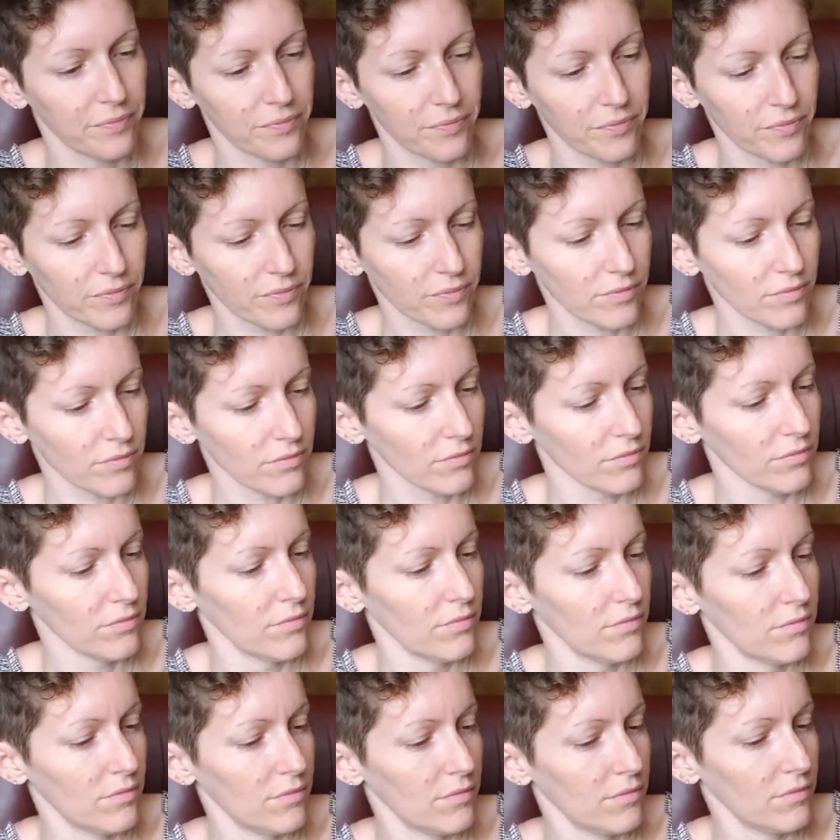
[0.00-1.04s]

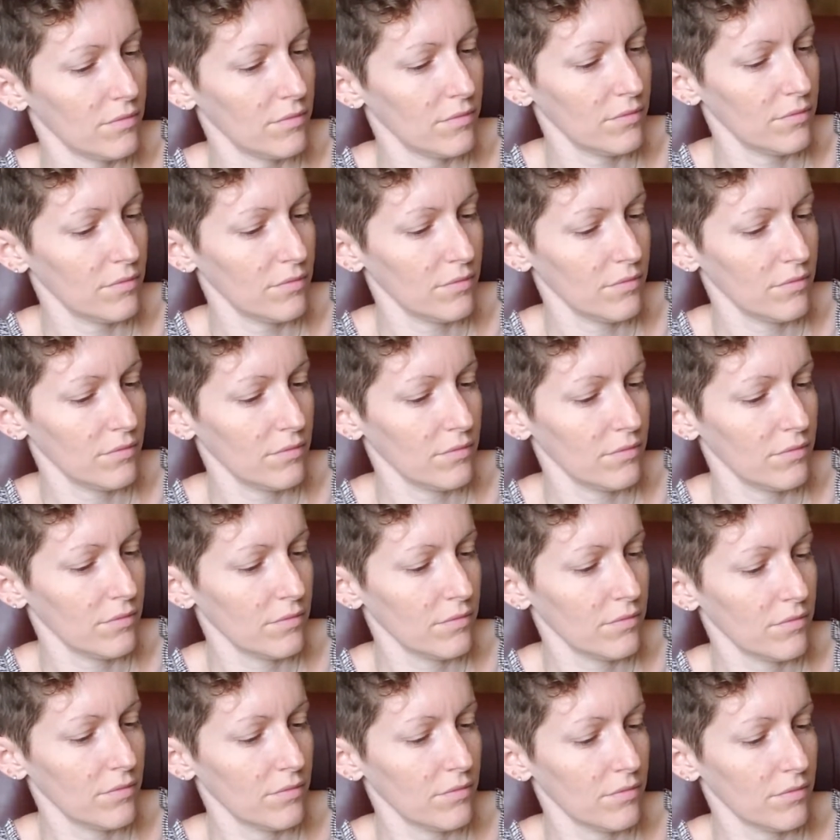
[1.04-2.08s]

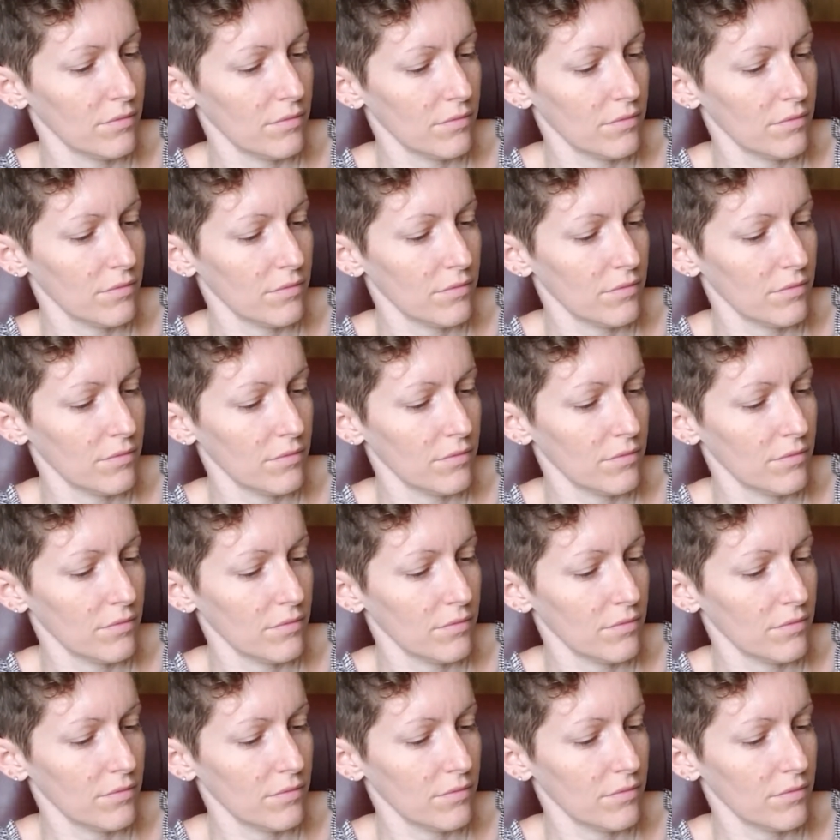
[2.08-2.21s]
(no one is talking)